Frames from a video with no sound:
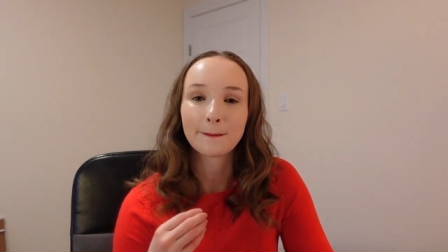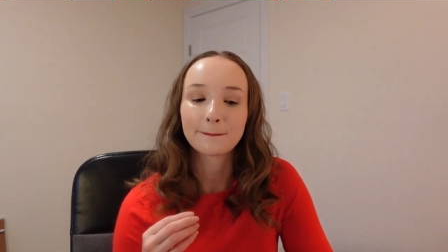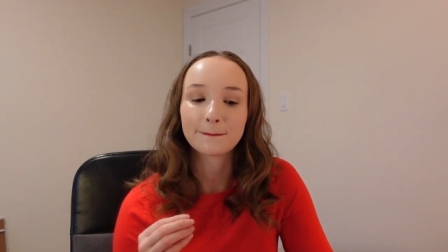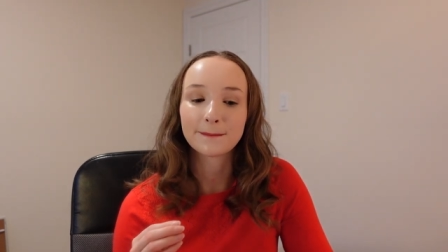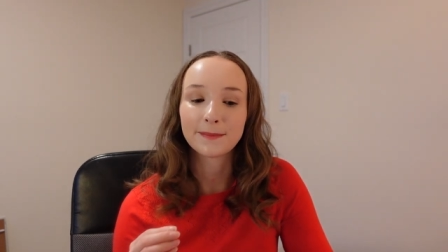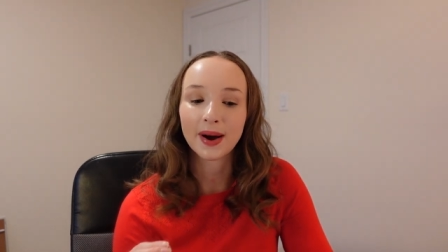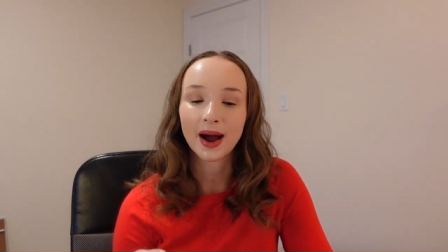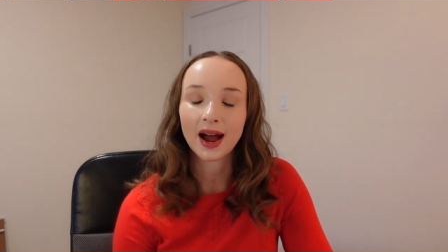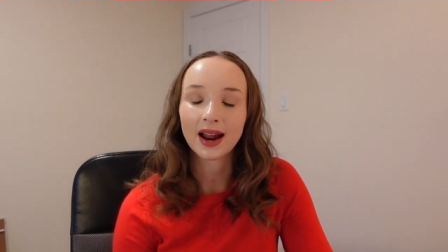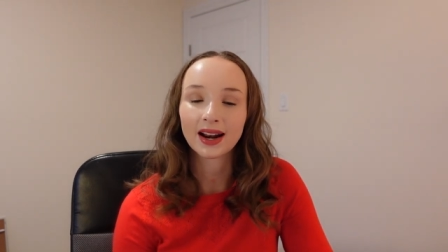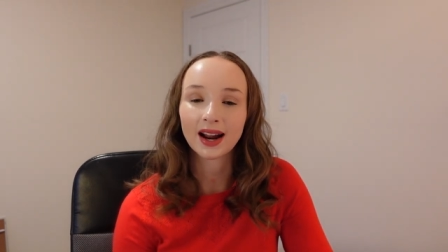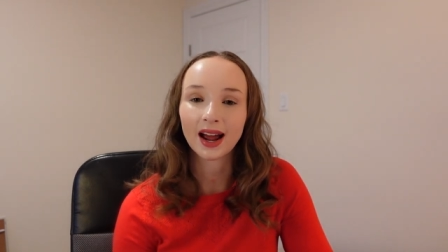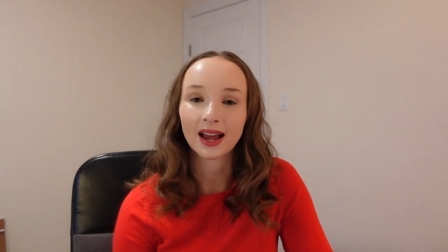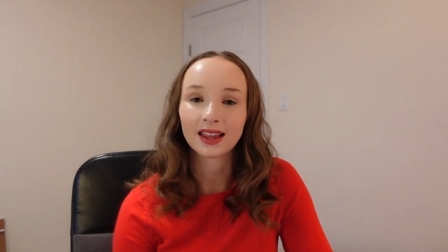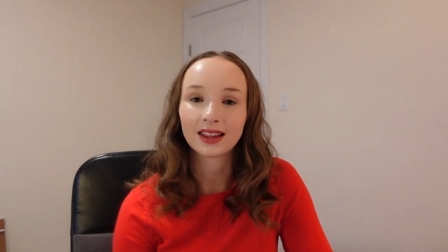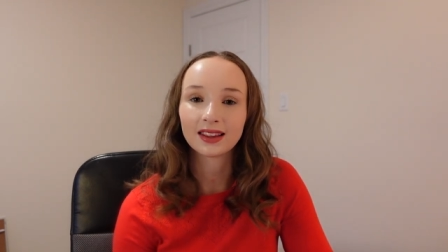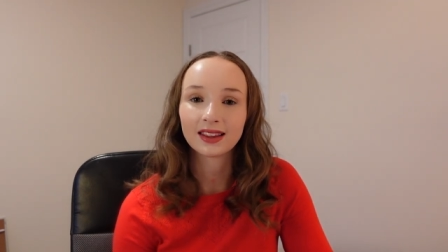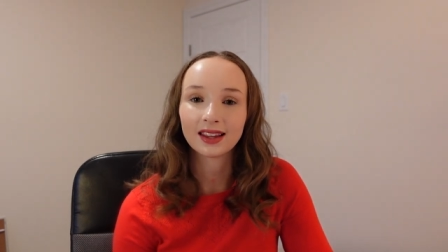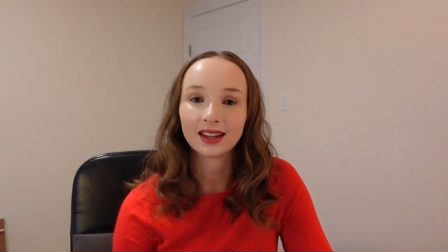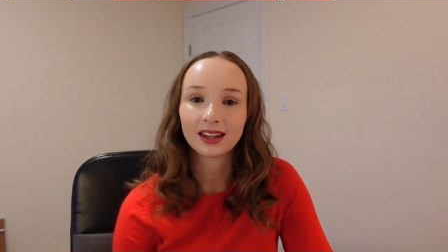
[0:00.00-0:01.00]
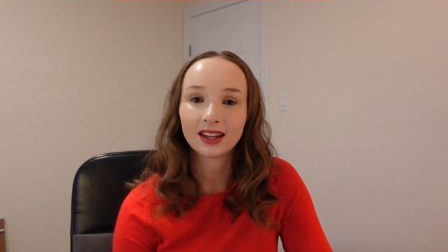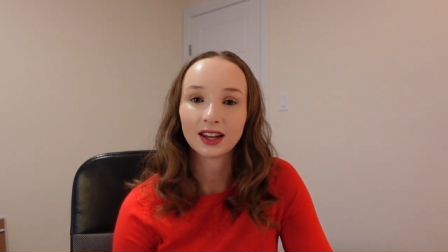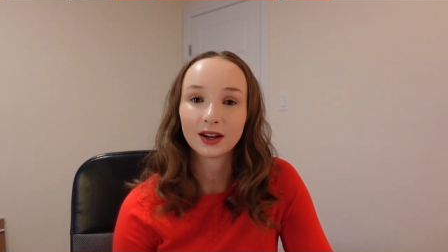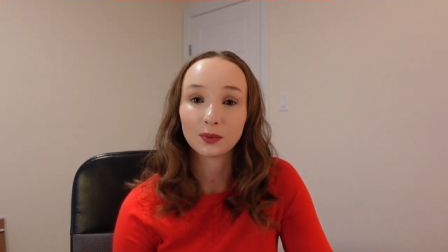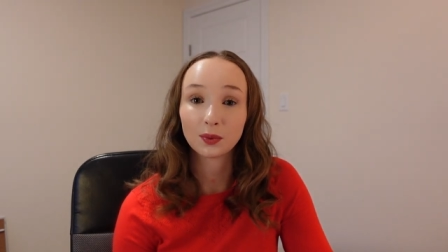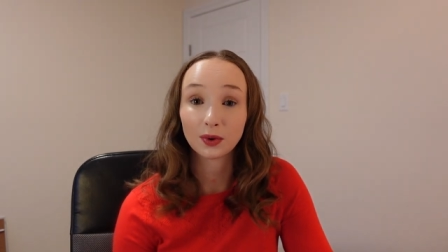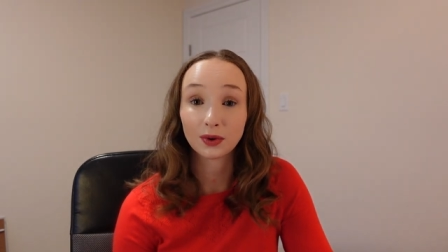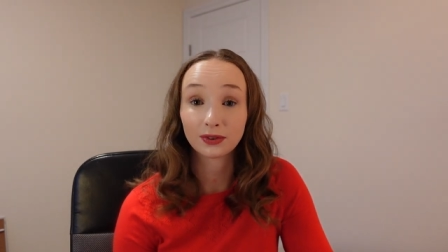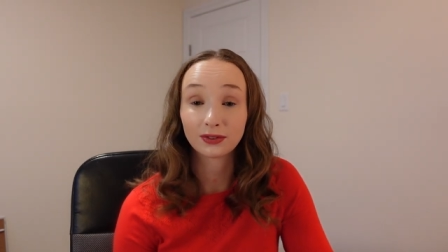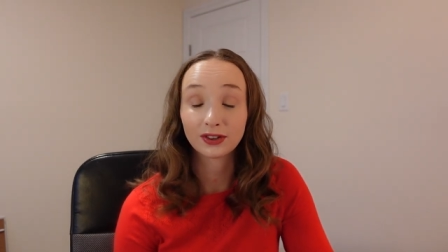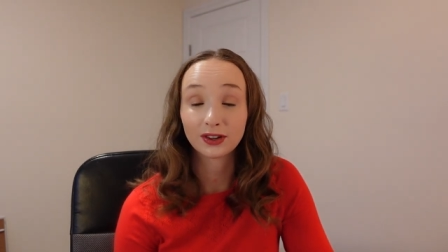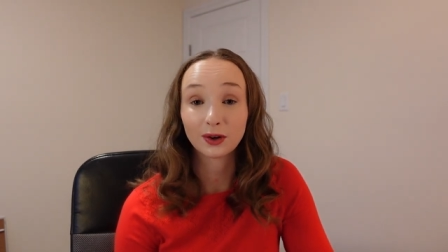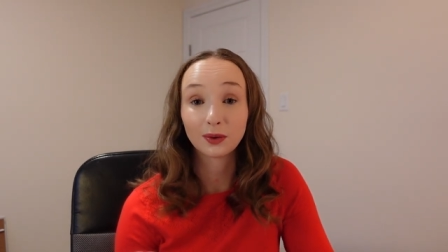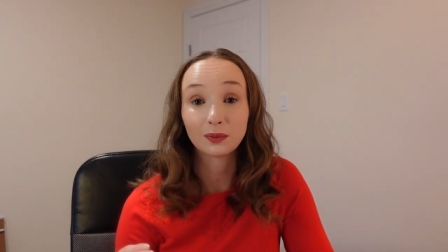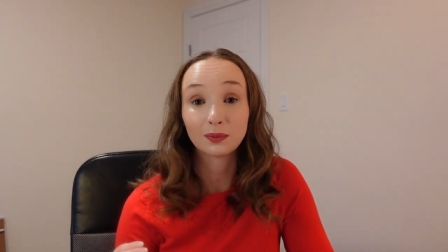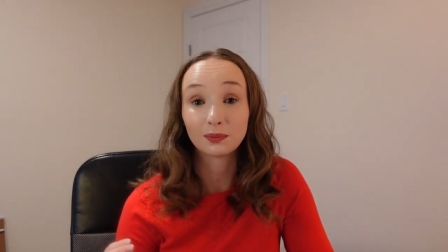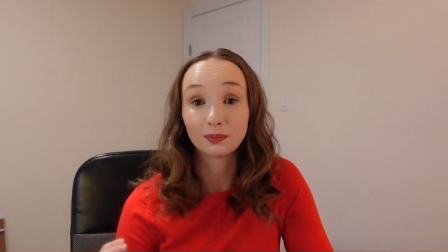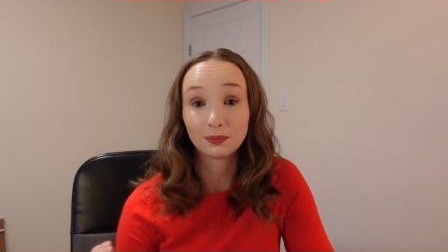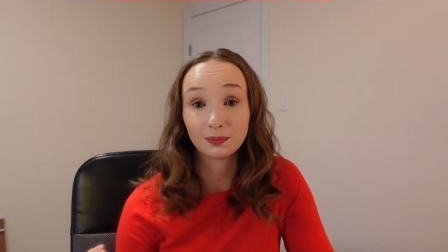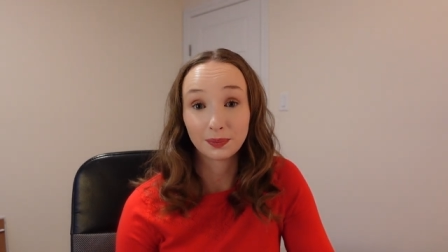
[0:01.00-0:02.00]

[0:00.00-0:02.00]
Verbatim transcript: But I think it will feel